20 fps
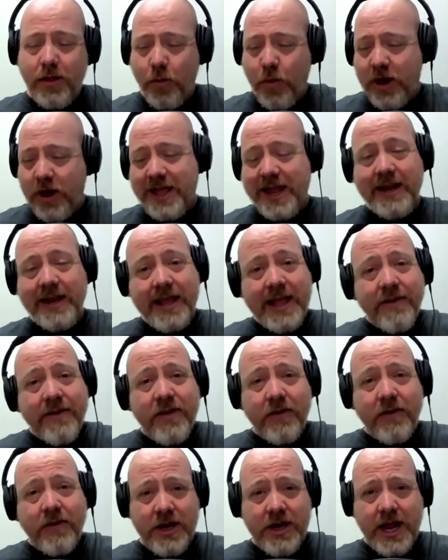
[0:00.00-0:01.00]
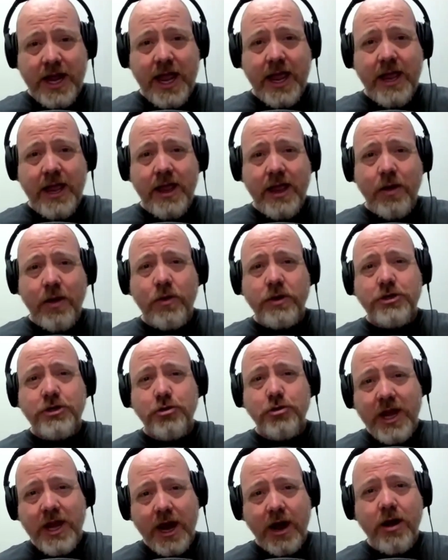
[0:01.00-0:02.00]
Where they live every day and what
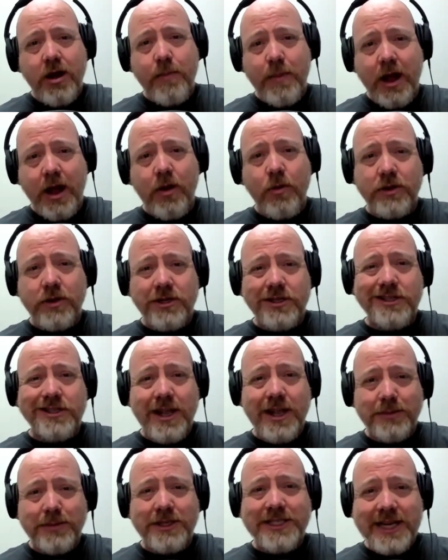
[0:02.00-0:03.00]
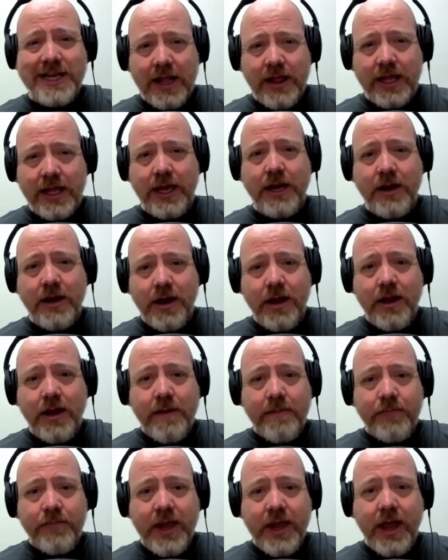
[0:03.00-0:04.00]
you care about, which is them selling,
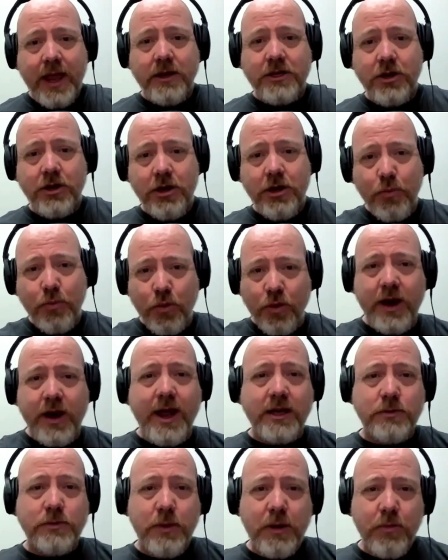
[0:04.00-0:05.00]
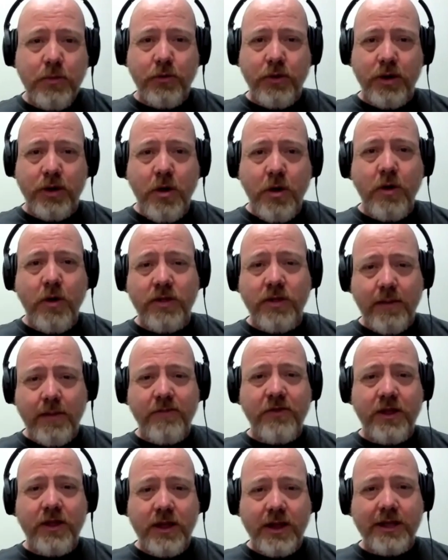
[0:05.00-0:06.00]
and to your point as people are remote
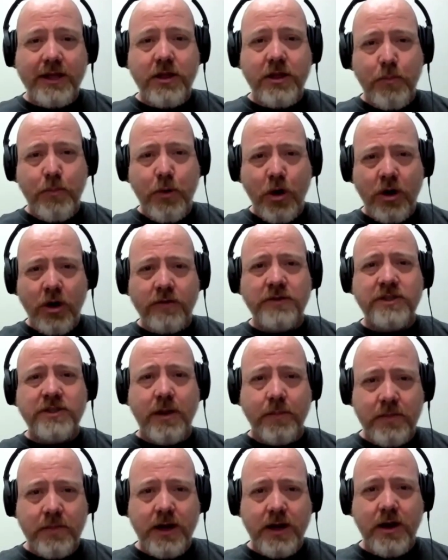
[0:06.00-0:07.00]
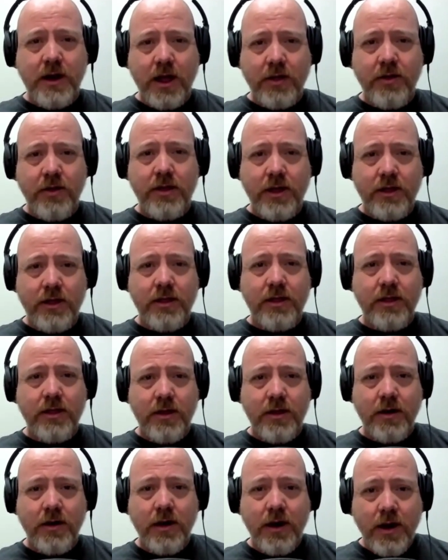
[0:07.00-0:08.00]
them feeling like they're part of something other than
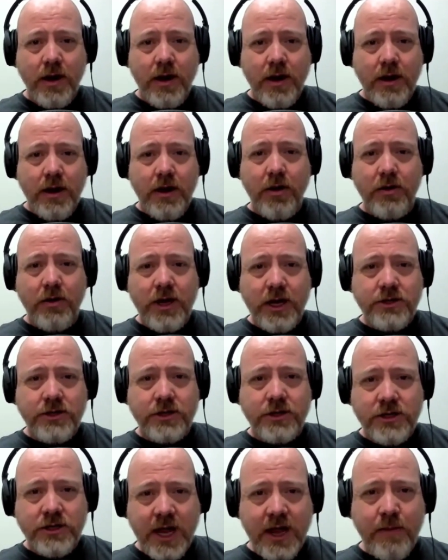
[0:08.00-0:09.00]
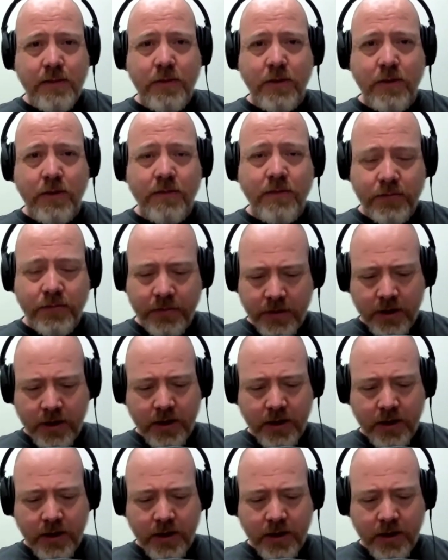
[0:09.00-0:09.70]
their you know kitchen table